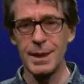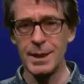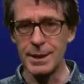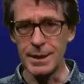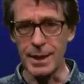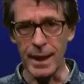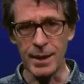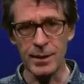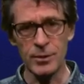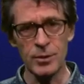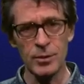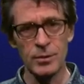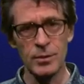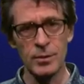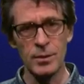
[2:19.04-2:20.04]
Second,
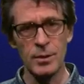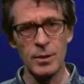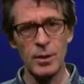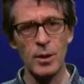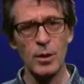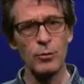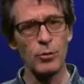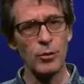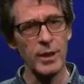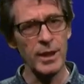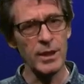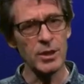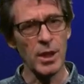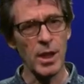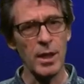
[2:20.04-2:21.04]
for
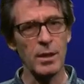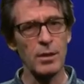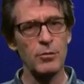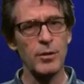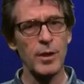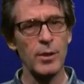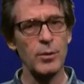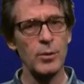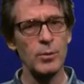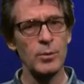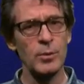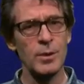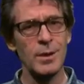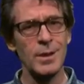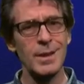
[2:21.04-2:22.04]
each eigenvalue,
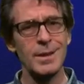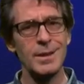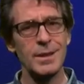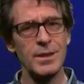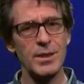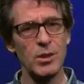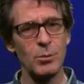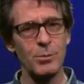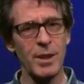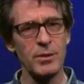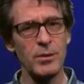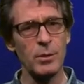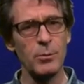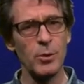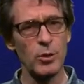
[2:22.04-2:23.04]
the
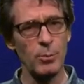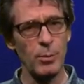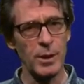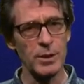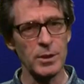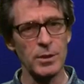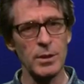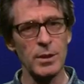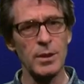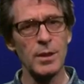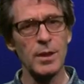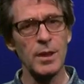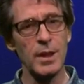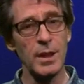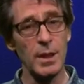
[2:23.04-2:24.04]
geometric multiplicity
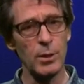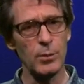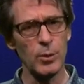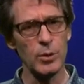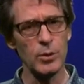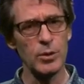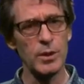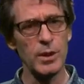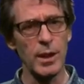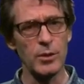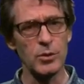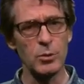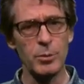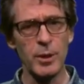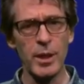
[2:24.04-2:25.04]
equals the
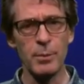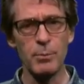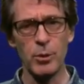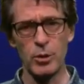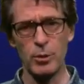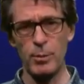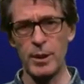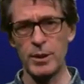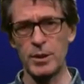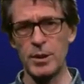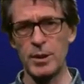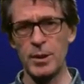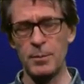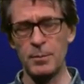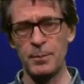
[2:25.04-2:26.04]
algebraic
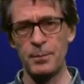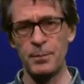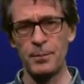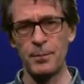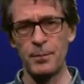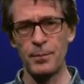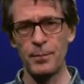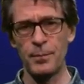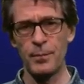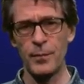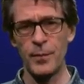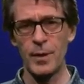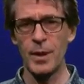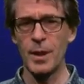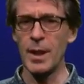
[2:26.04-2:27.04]
multiplicity.
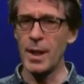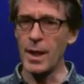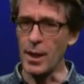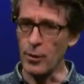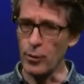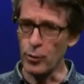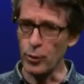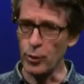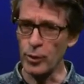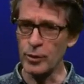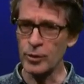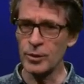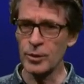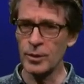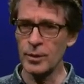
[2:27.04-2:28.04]
And
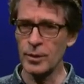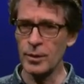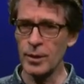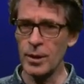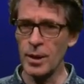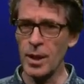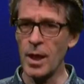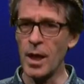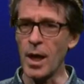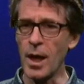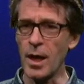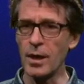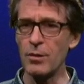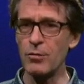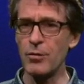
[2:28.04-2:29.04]
third,
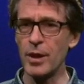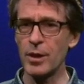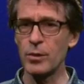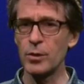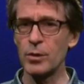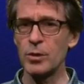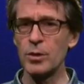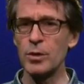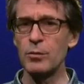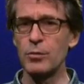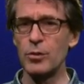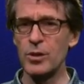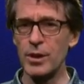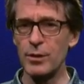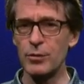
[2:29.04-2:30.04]
eigenvectors
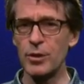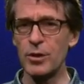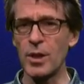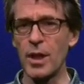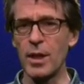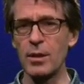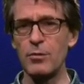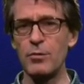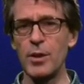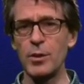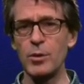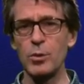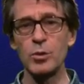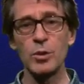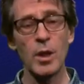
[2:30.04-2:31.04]
for different
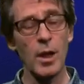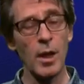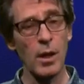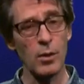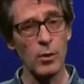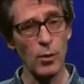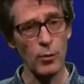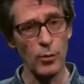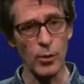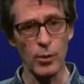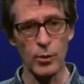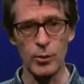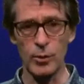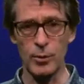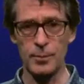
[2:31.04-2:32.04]
eigenvalues are
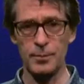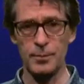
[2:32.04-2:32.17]
orthogonal.